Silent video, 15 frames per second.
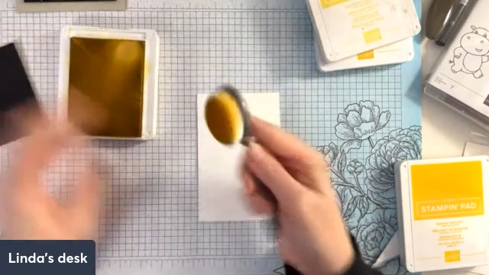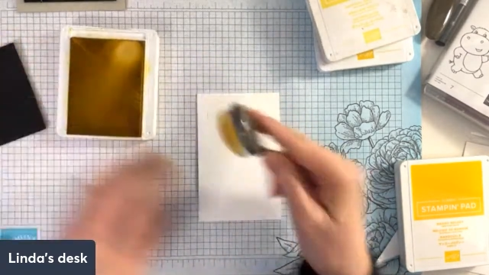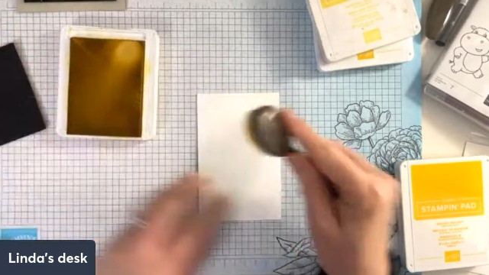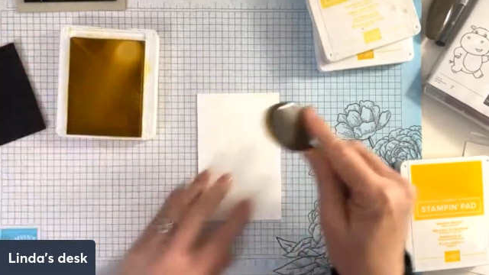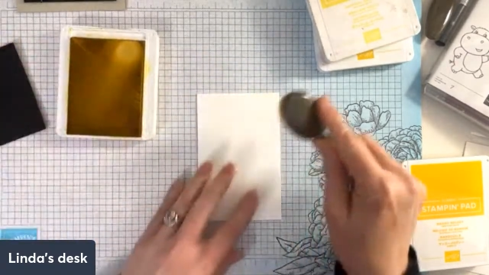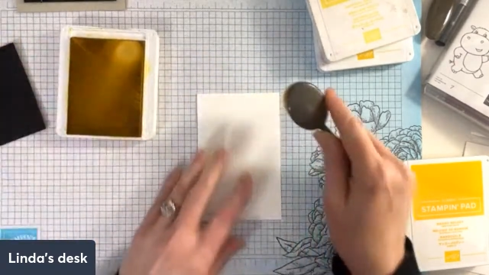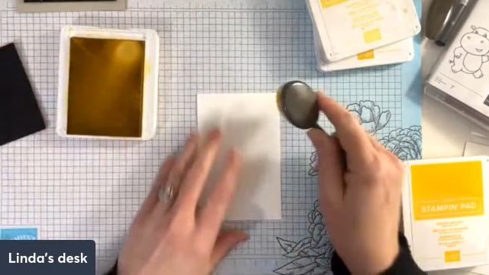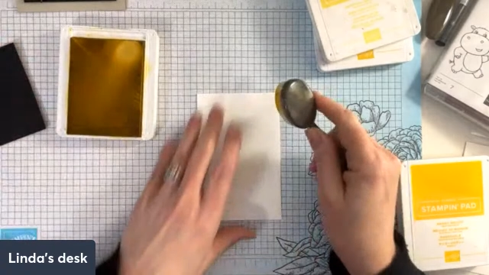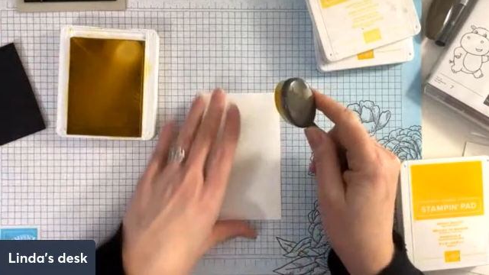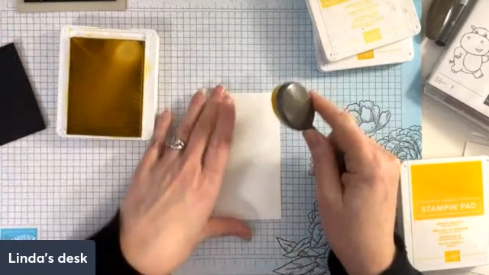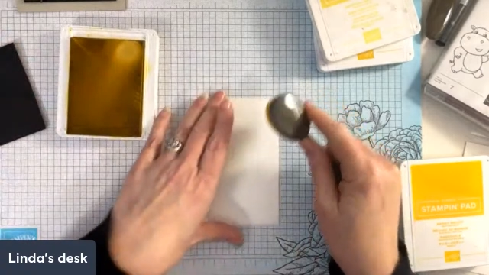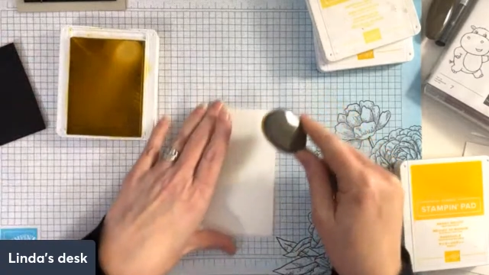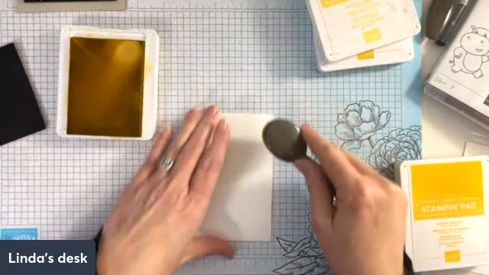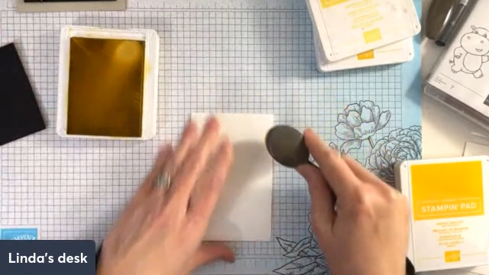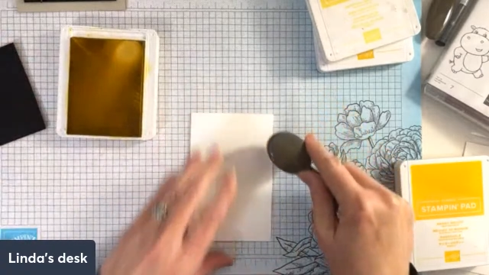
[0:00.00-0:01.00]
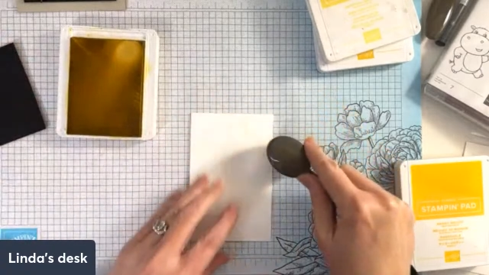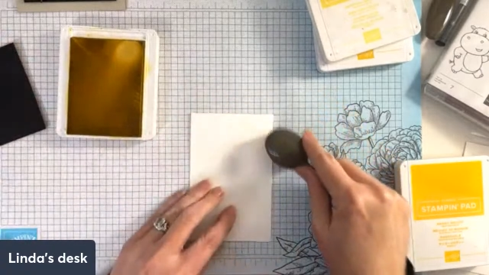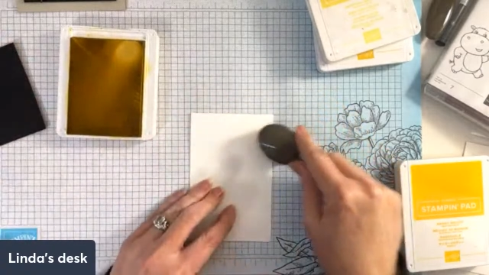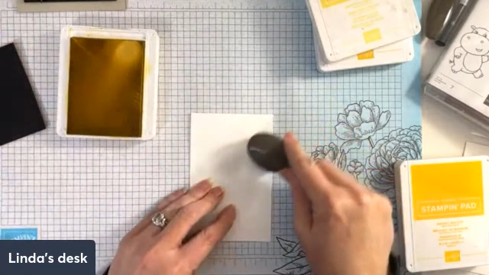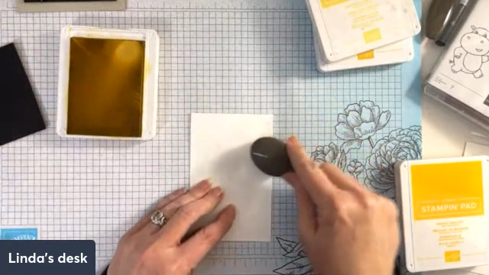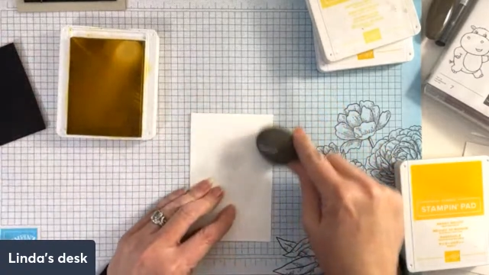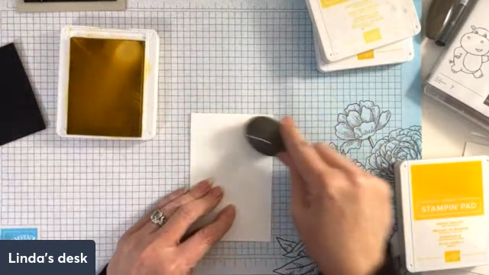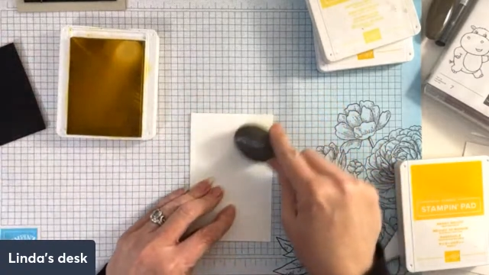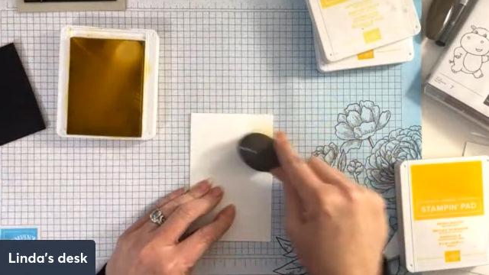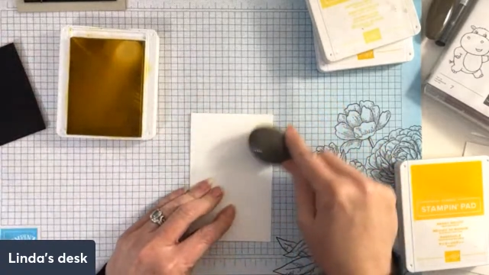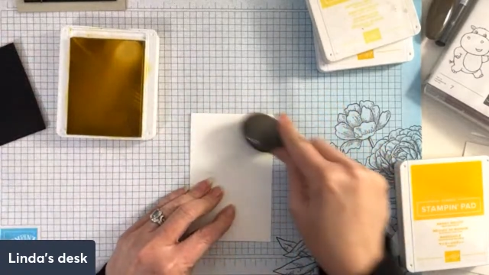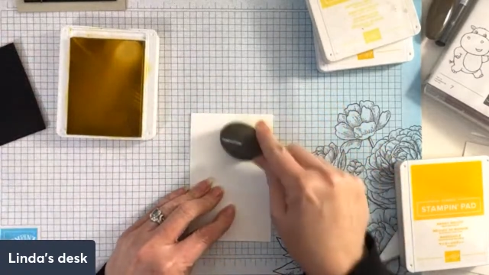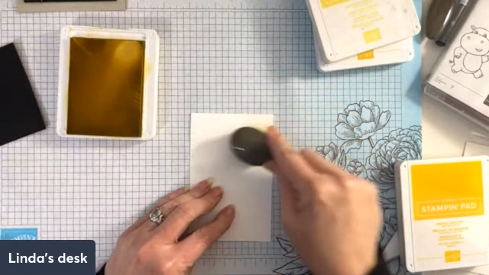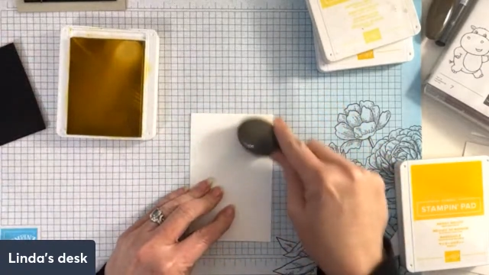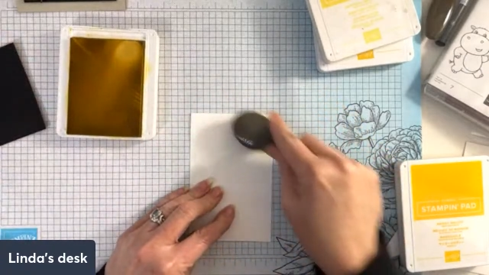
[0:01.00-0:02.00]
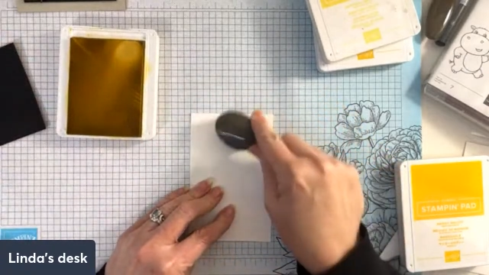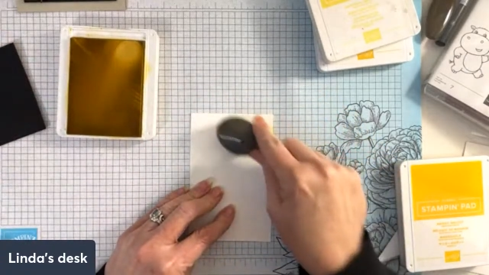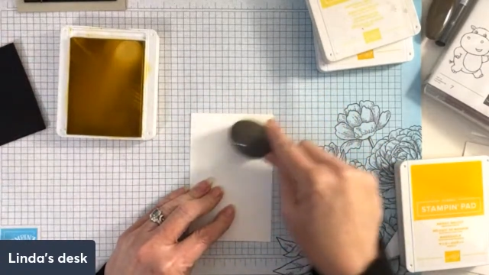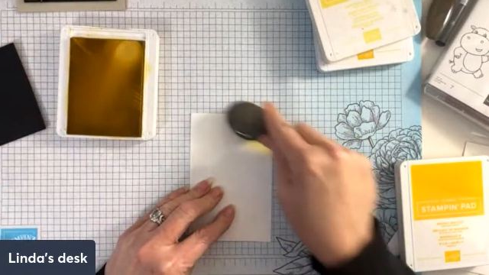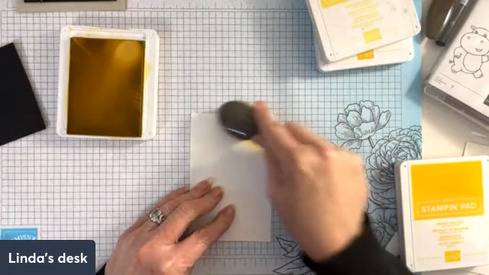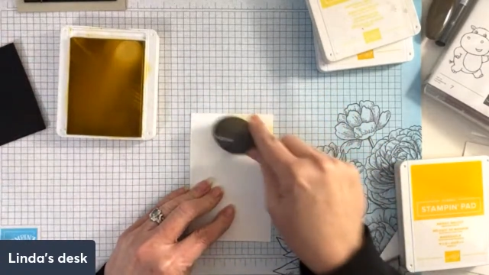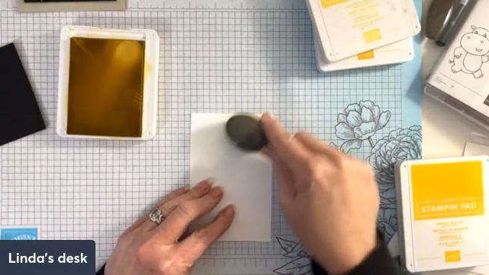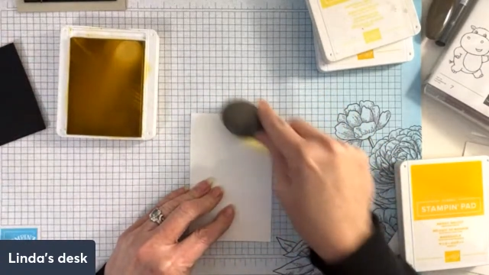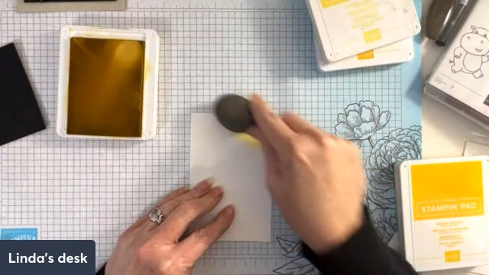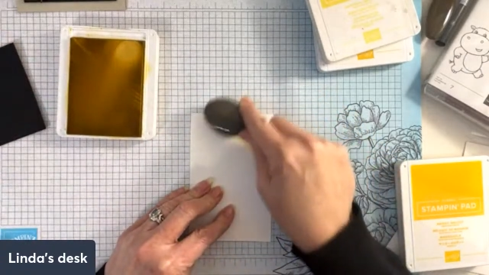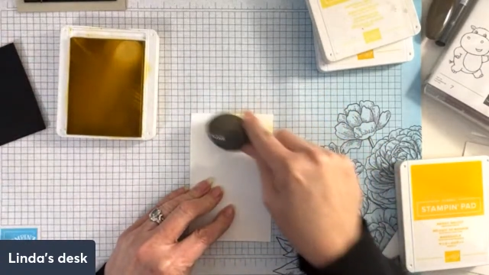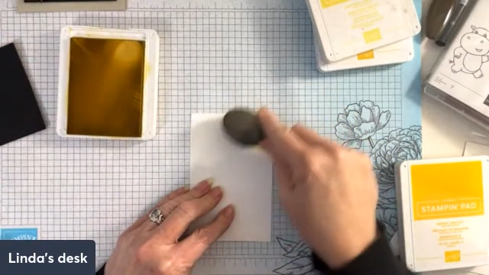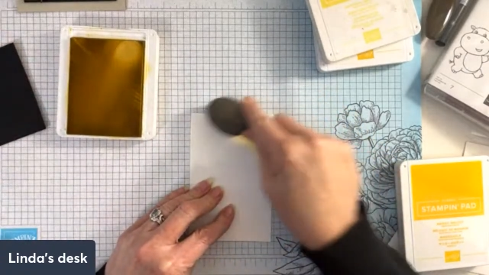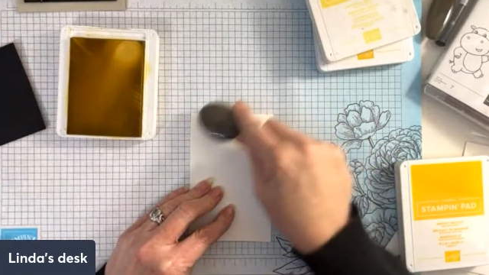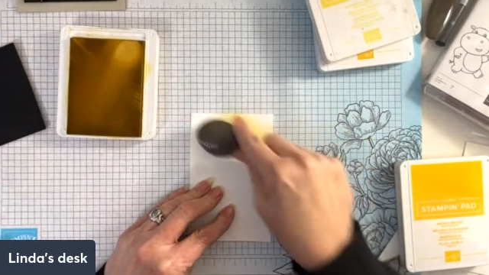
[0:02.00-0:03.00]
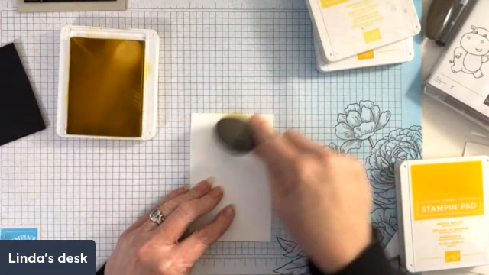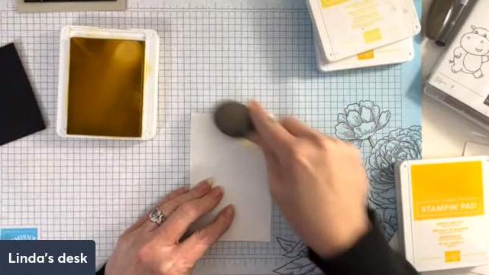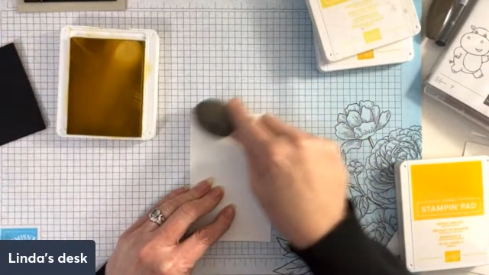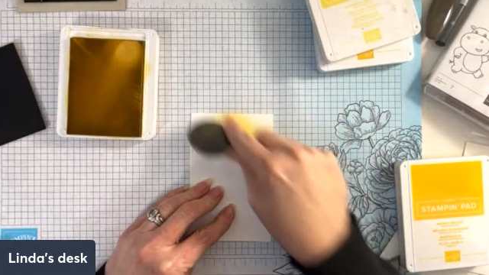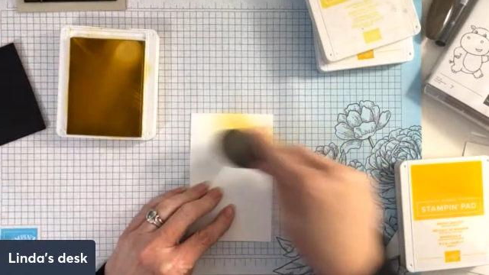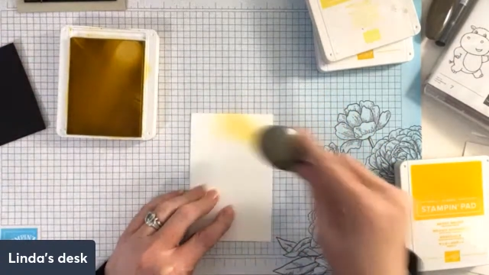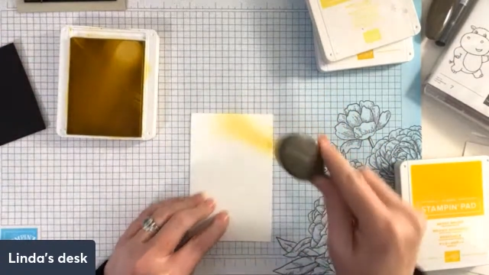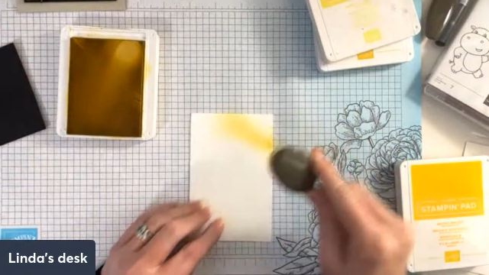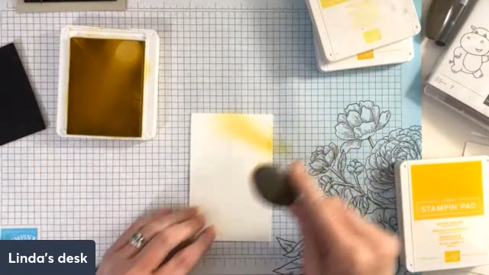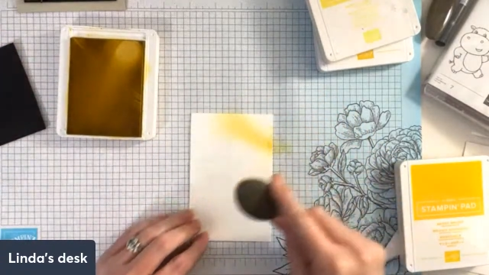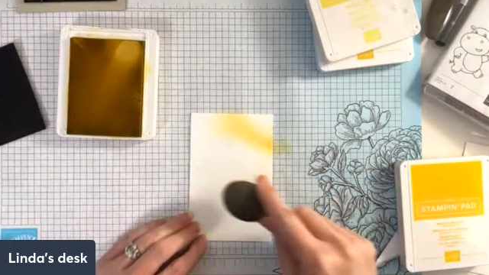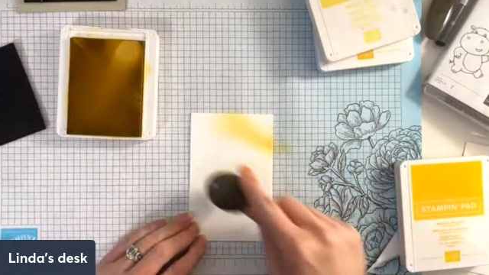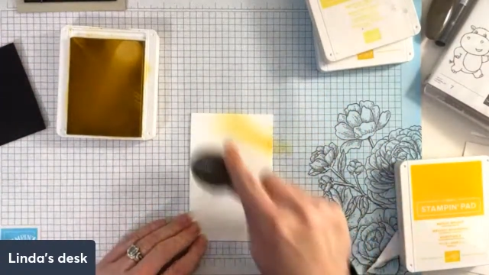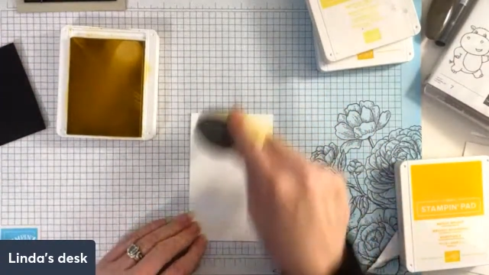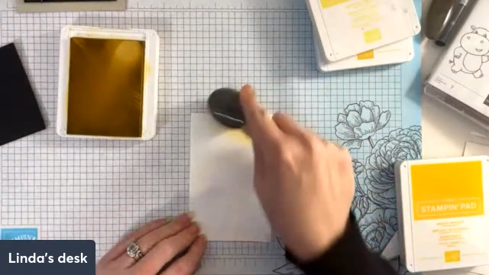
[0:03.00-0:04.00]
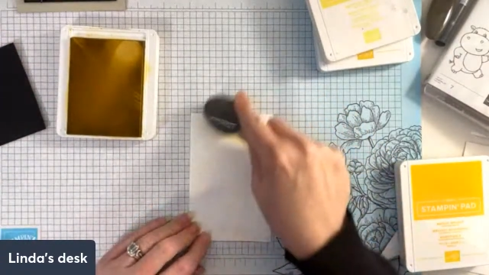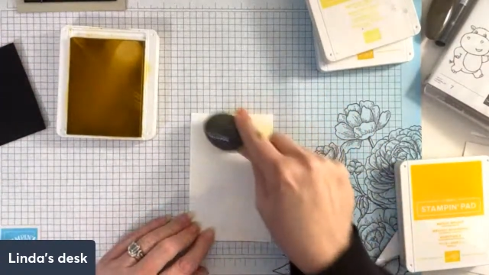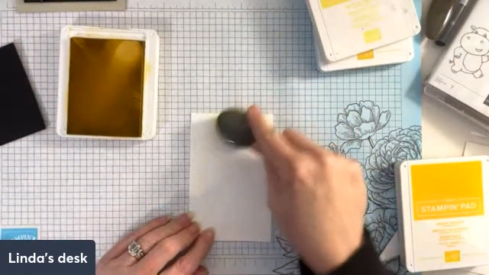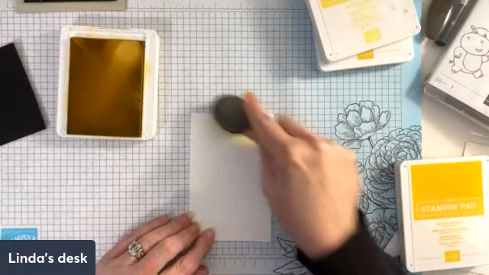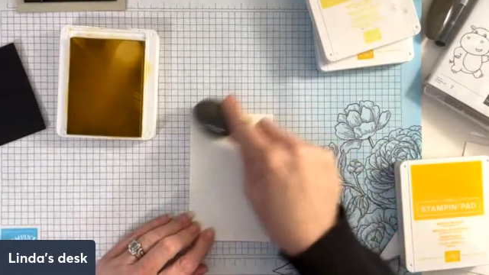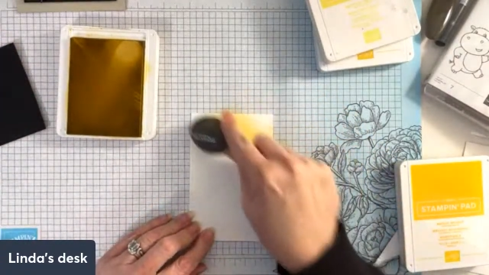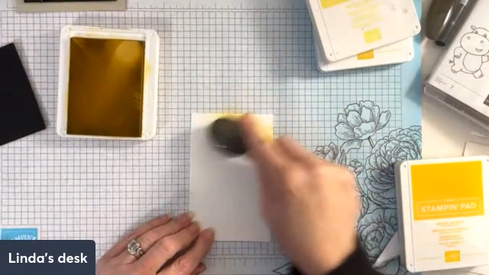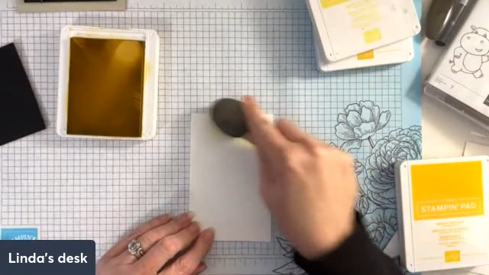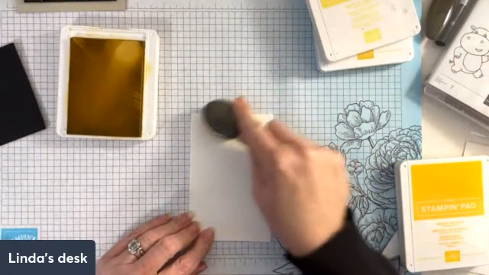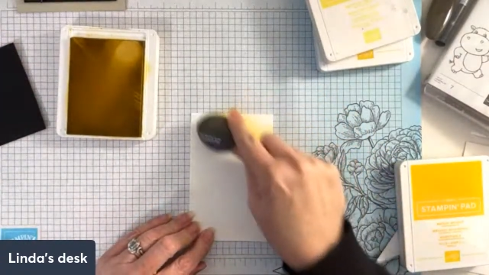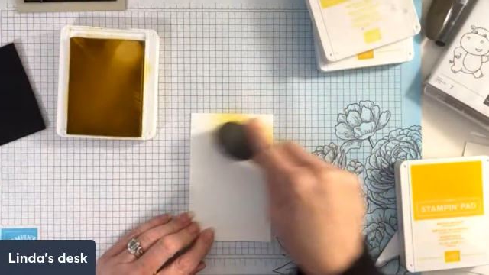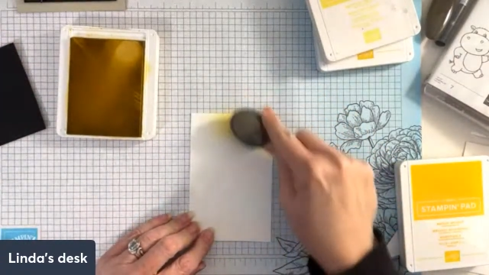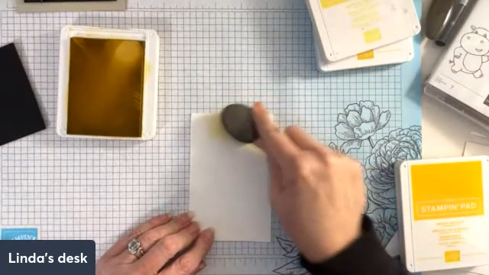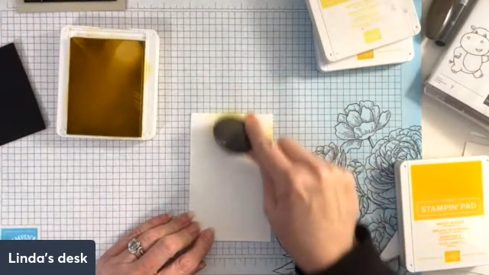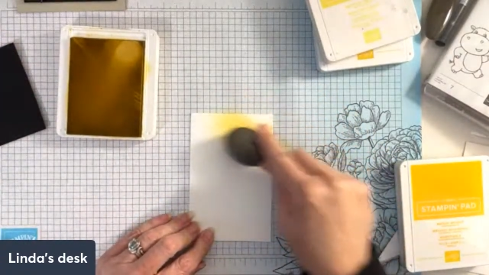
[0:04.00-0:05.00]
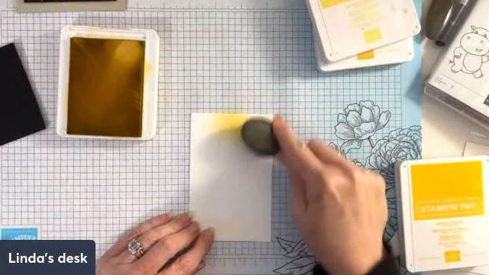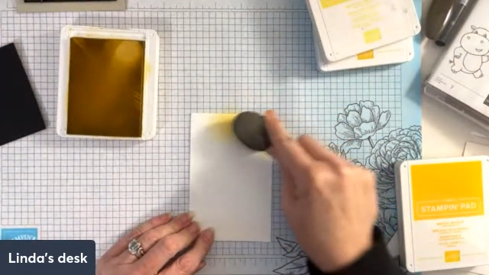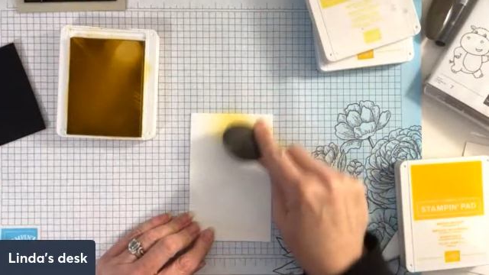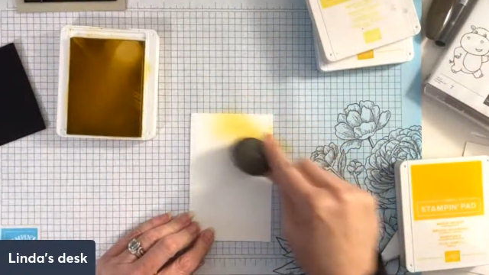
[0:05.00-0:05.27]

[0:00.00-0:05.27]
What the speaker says: [unreadable: no face in view]